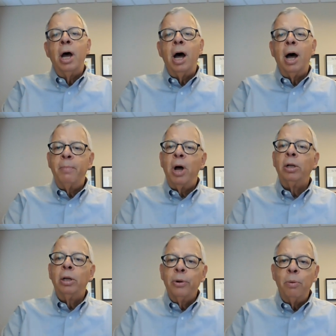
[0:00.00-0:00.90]
um, a
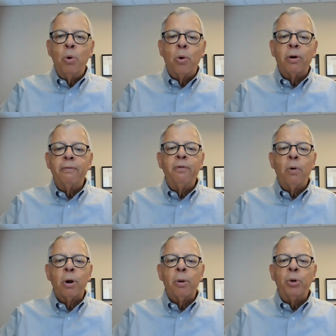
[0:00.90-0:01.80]
little more
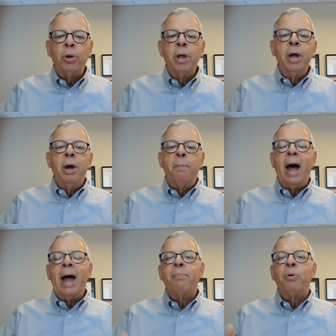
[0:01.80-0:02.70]
affordable
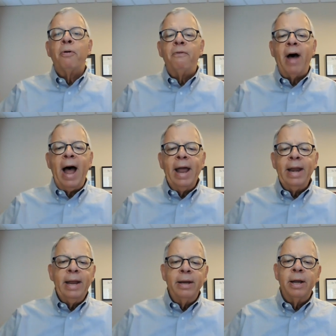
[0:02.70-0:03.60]
by
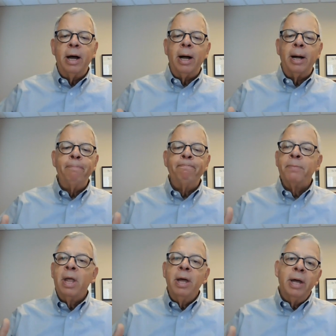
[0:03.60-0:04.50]
providing um,
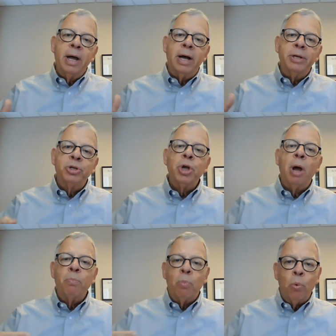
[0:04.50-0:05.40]
uh,
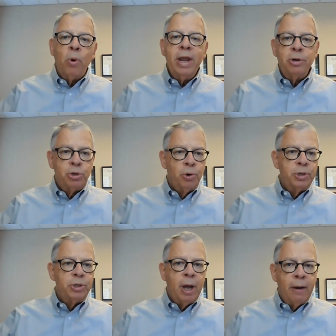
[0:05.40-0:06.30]
some
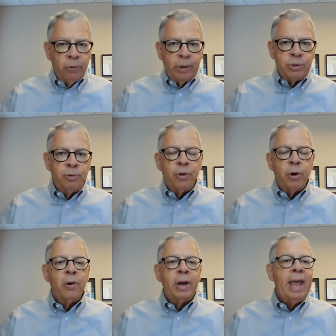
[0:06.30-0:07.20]
reinsurance coverage through the
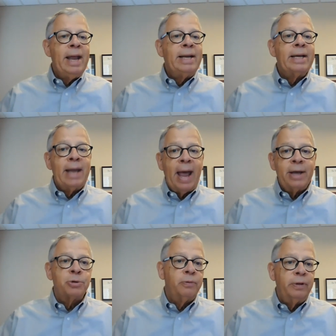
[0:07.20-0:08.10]
Hurricane
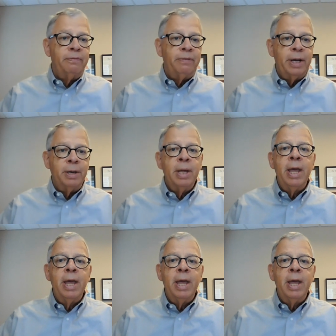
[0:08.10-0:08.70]
Catastrophe Fund,